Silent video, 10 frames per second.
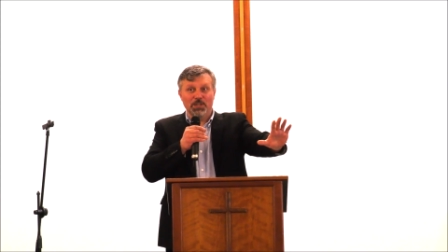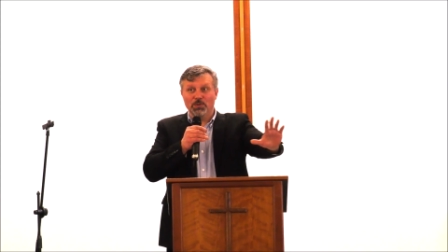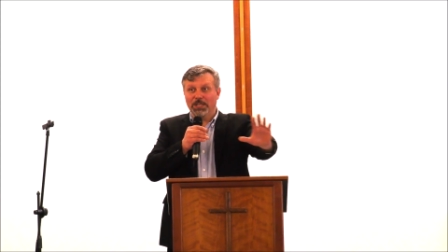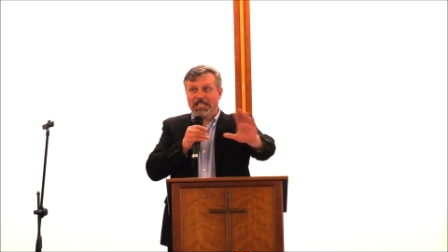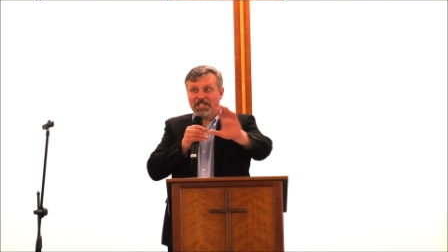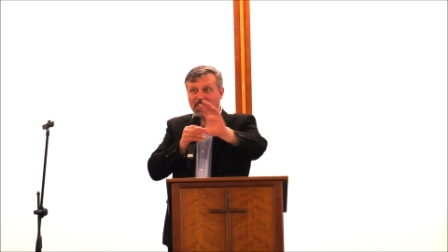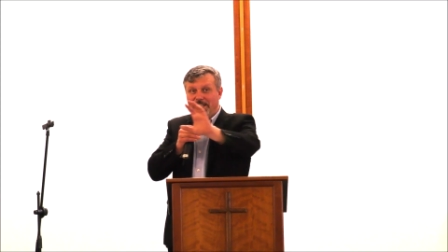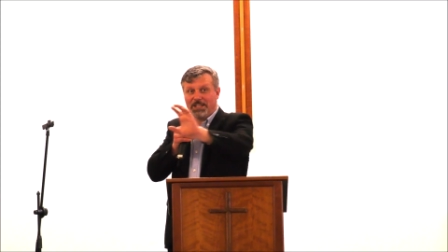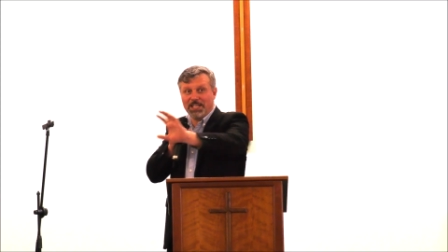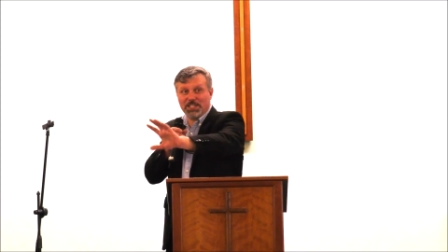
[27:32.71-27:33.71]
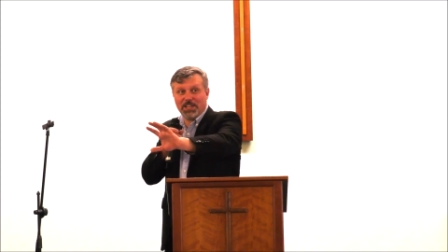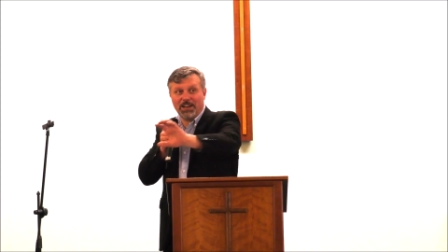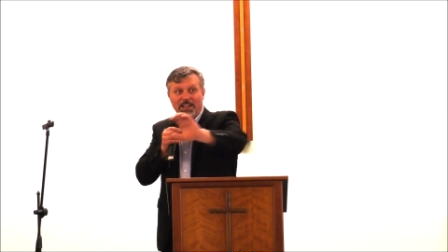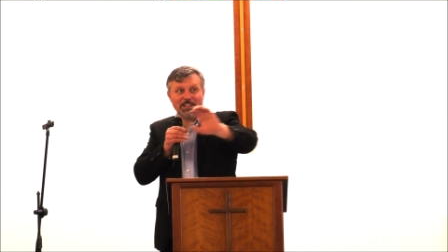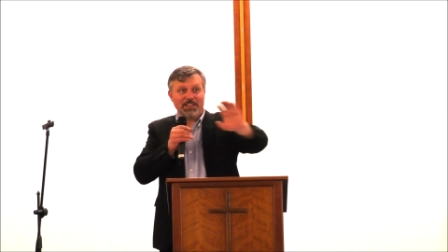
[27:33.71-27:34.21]
you'll excel in this
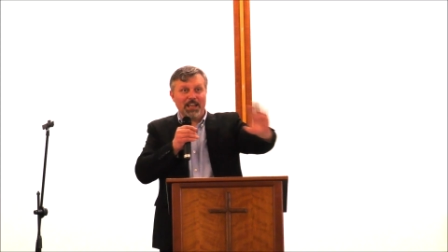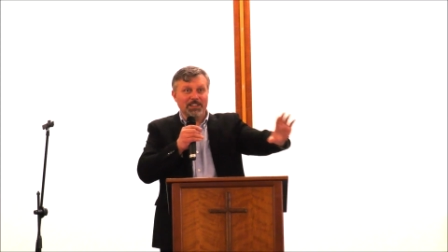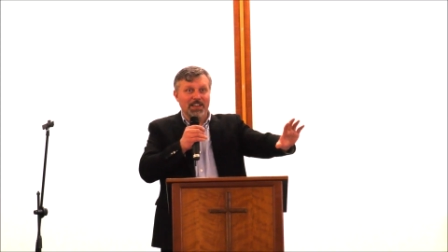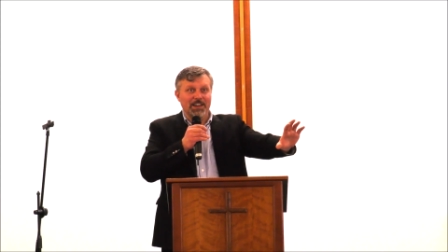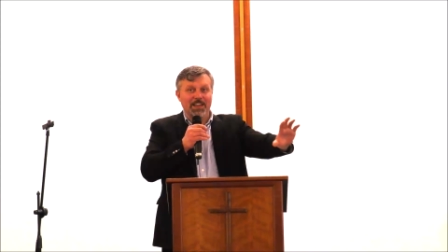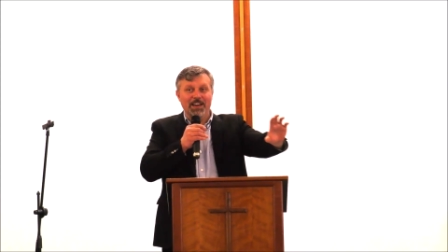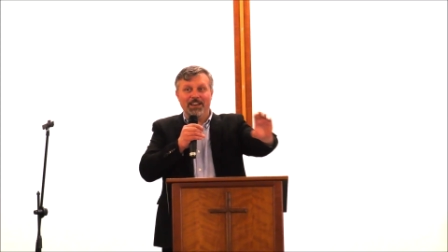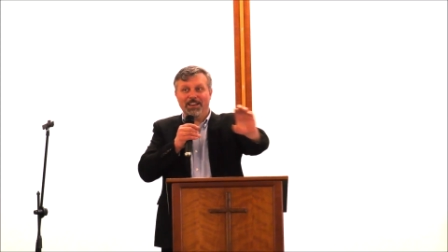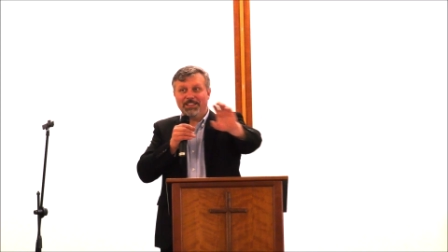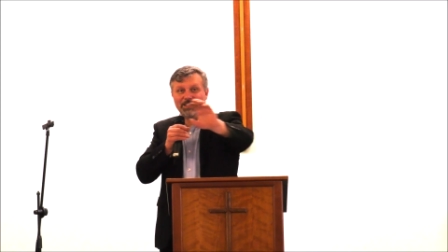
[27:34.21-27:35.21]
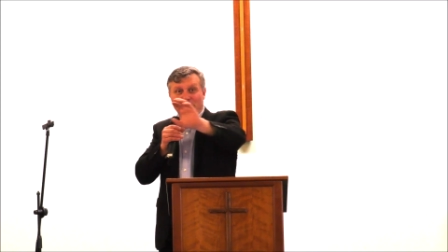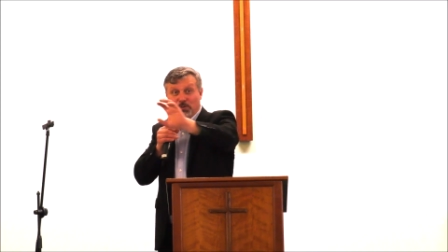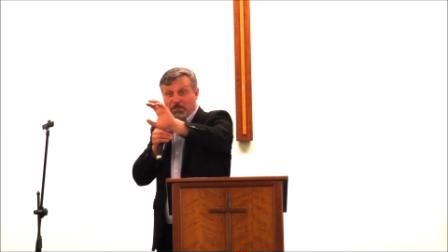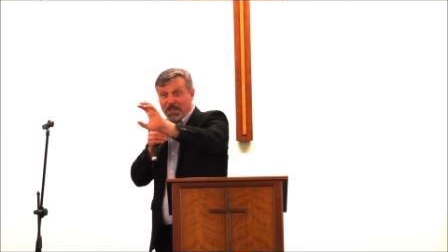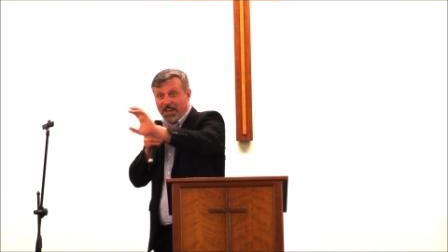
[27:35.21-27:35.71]
area, in that area, and
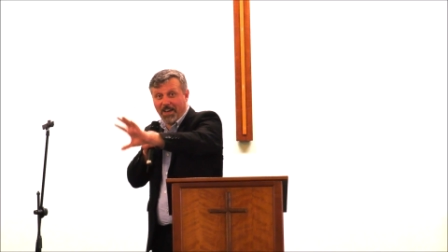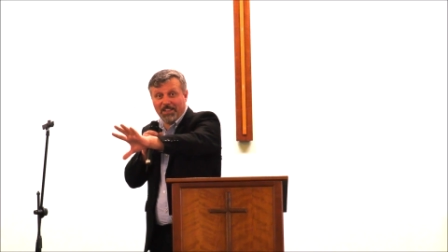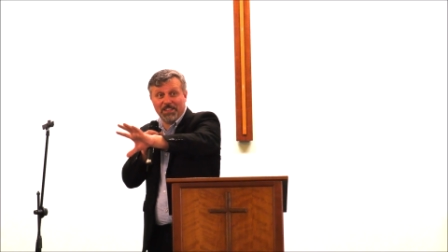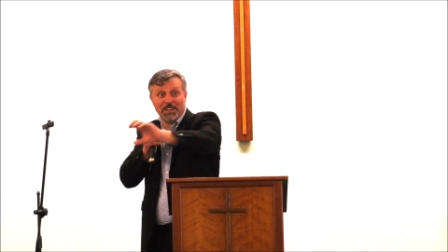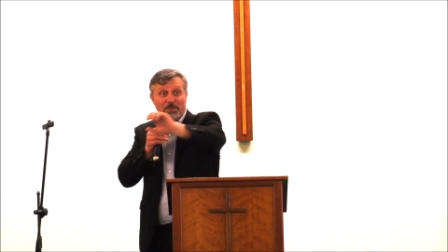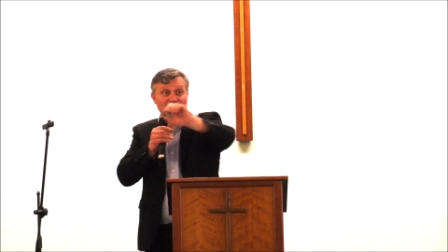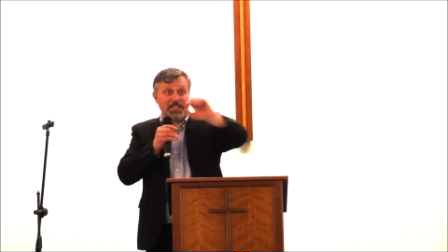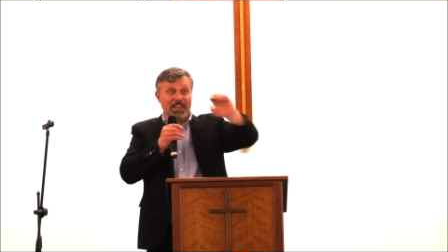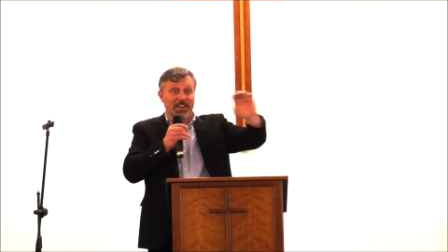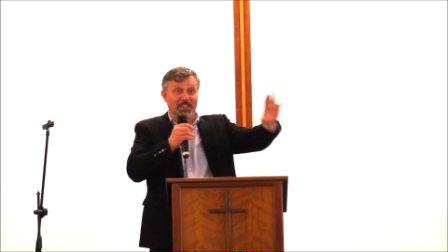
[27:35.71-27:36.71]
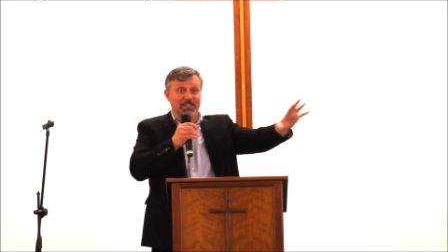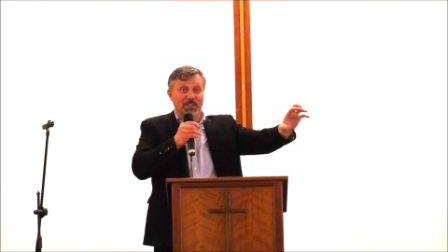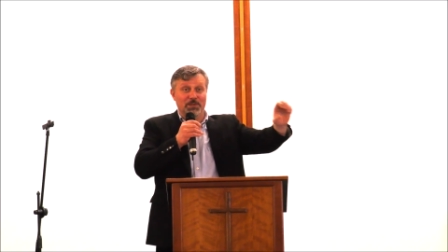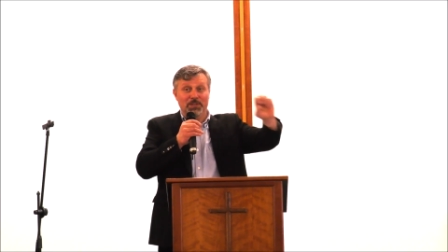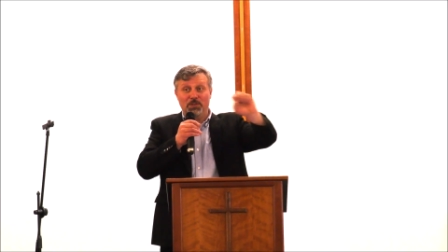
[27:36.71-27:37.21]
you'll be healthy, you'll stay
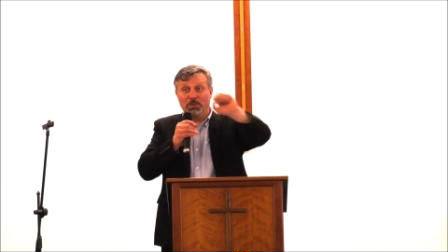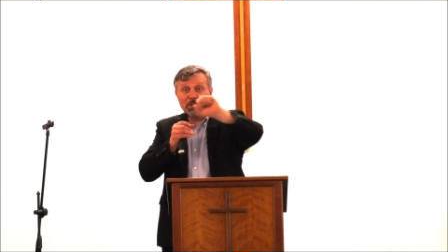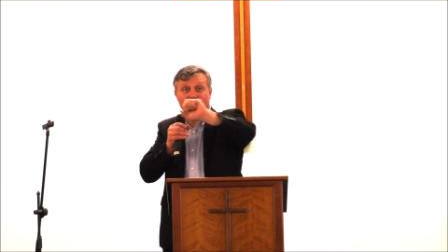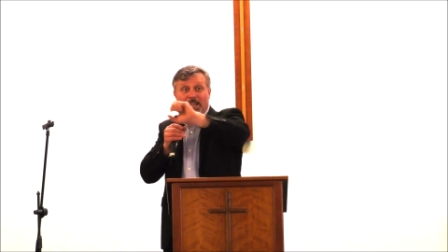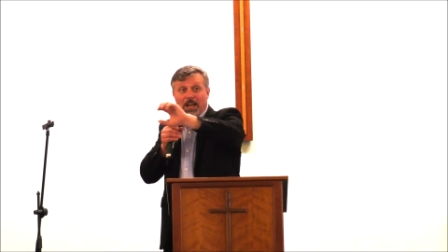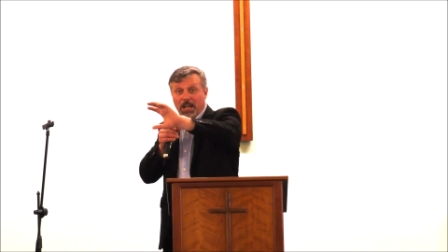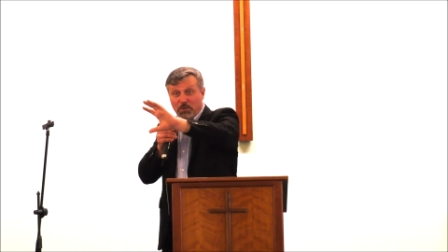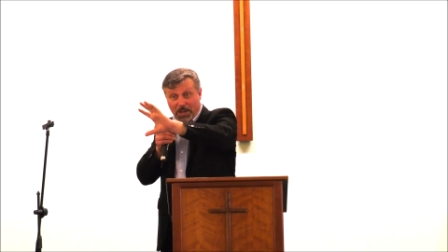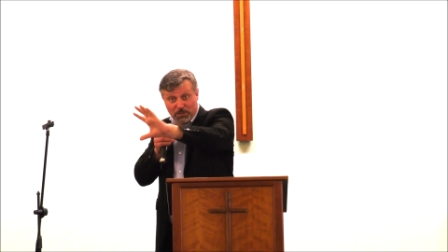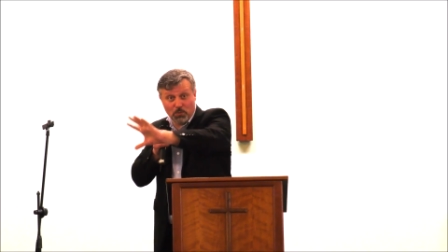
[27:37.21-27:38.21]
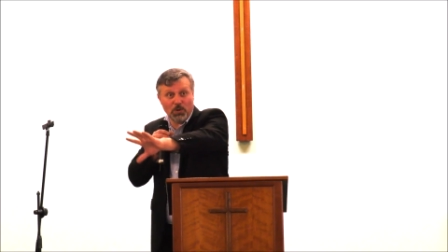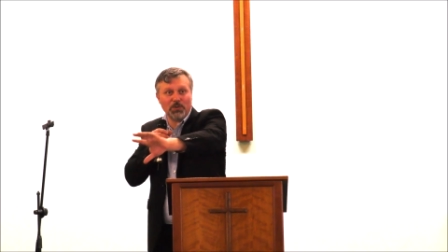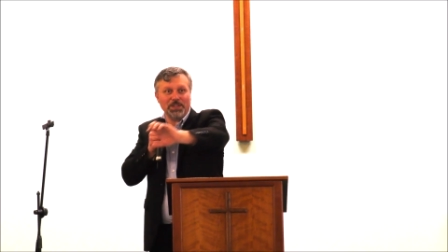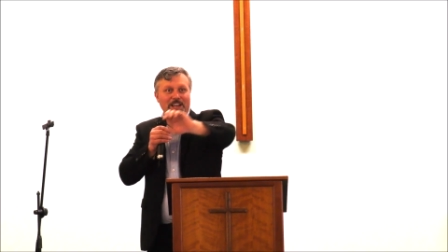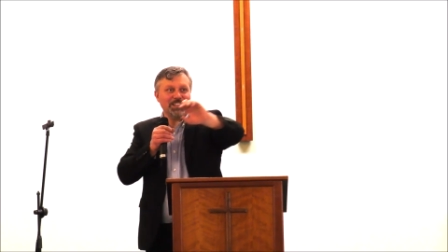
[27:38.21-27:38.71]
healthy, uh, you'll, and you have to
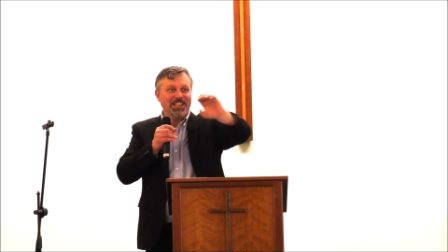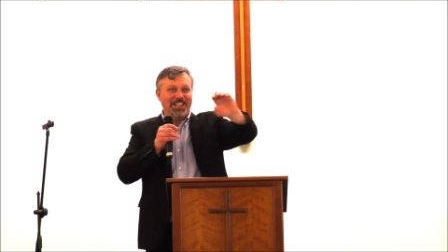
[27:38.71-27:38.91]
work on that.